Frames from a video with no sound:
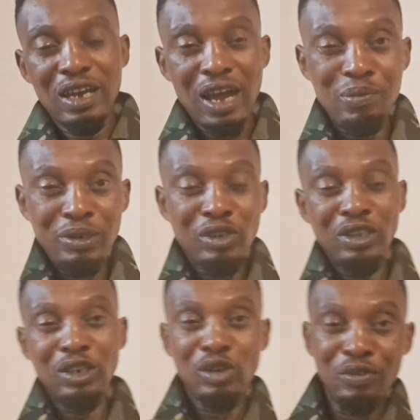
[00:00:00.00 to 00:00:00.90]
Happy
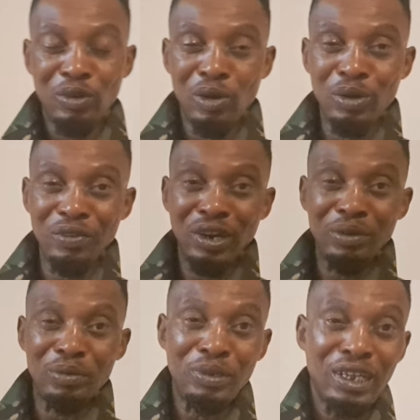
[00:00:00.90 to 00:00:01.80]
Sunday to everyone, wherever you
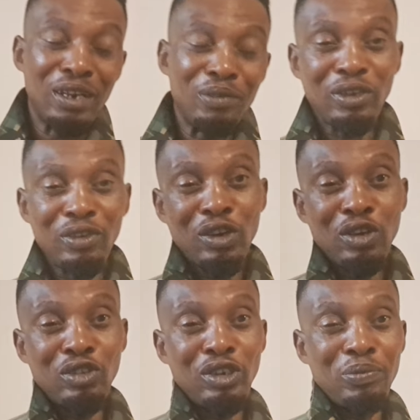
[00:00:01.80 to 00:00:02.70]
may be in any part of the
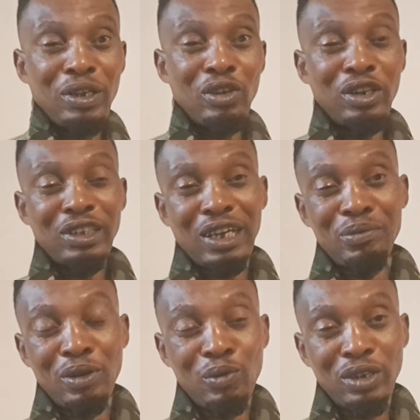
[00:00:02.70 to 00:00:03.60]
country, depending on the time
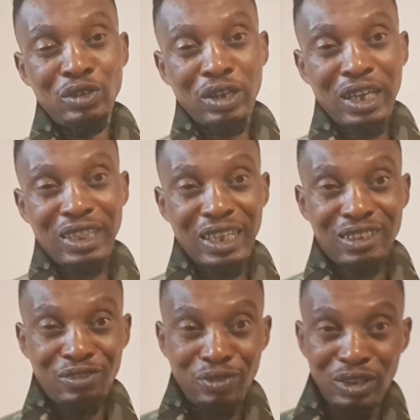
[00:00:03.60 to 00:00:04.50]
and when you get
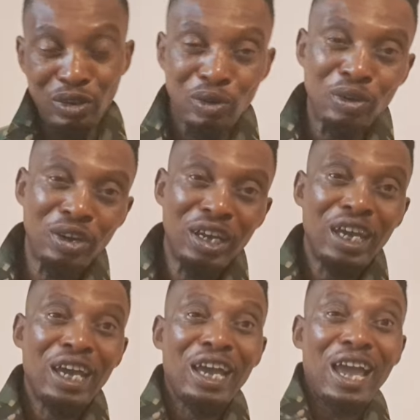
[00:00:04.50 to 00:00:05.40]
this video.
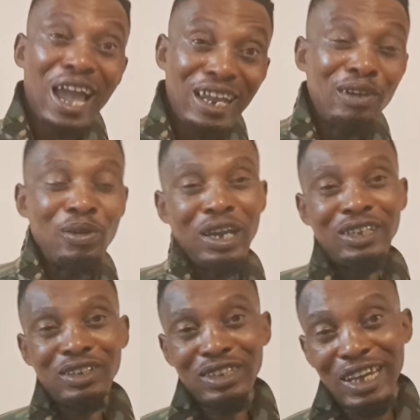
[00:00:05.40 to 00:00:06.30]

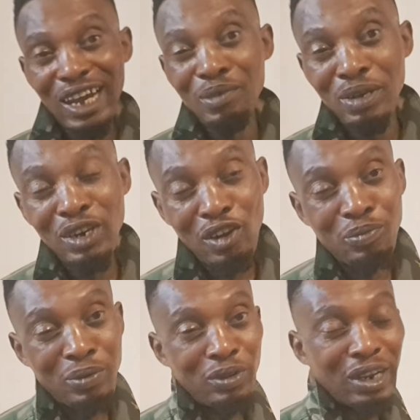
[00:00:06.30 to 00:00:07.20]
Anyways, there are many of
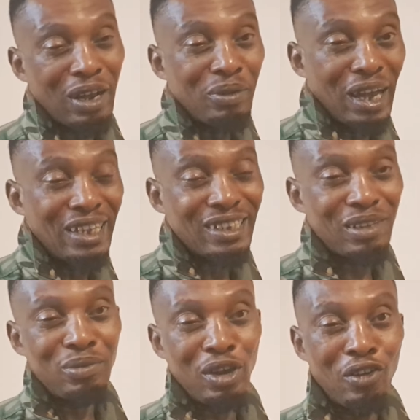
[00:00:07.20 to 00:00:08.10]
people that have been
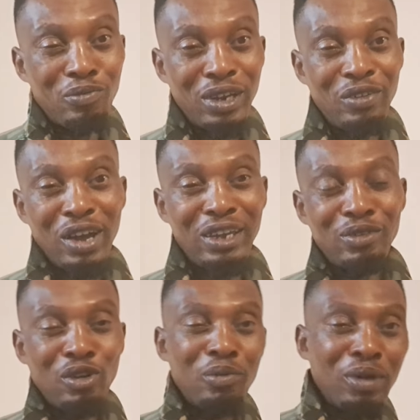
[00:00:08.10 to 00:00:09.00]
asking me of my
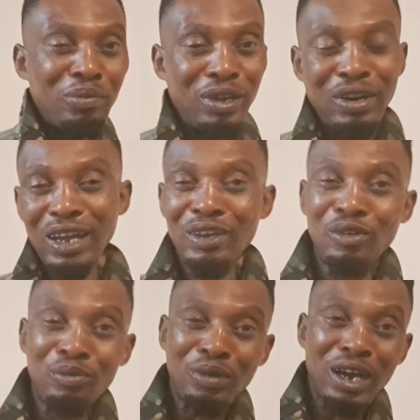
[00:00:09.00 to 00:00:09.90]
Raheem number, my Raheem
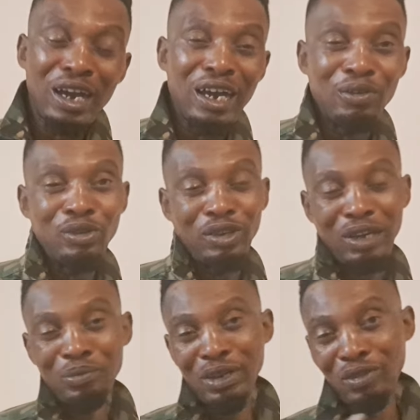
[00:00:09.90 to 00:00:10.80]
number. I want to
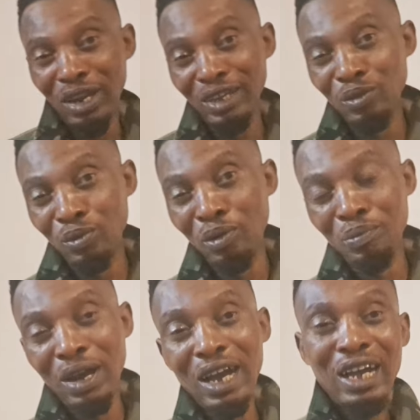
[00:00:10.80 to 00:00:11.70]
get my Raheem
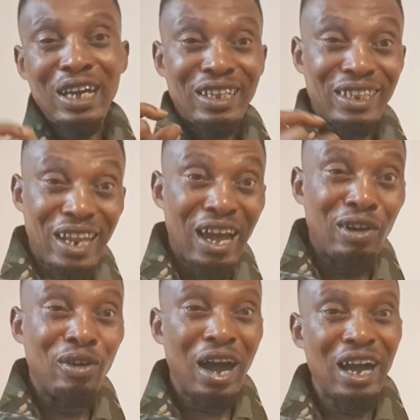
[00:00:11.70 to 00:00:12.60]
number.
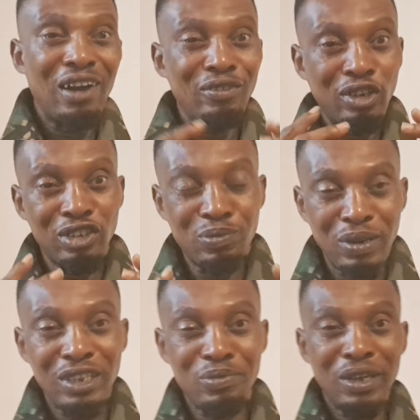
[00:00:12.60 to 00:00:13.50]
Now, I have just
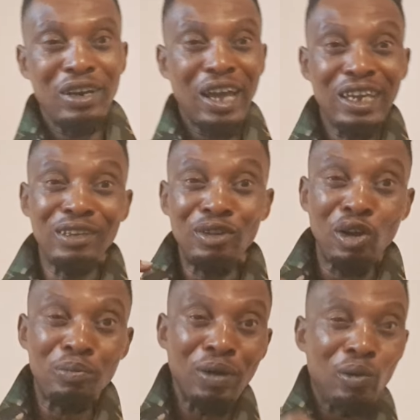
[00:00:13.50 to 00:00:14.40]
placed my Raheem
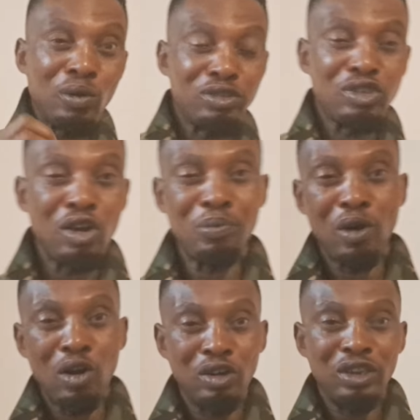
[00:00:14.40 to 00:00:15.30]
number, what's up,
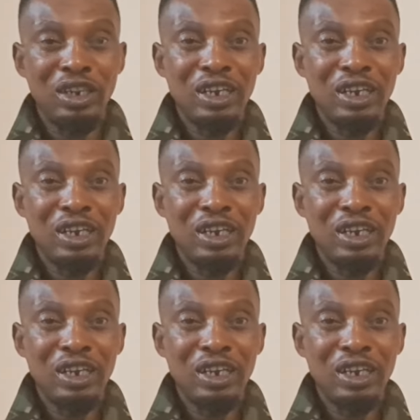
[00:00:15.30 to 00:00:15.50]
on